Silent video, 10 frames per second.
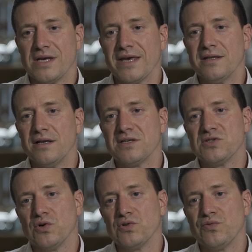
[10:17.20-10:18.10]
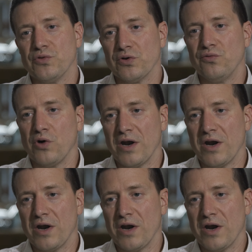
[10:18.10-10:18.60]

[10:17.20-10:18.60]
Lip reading: Psychedelics don't work for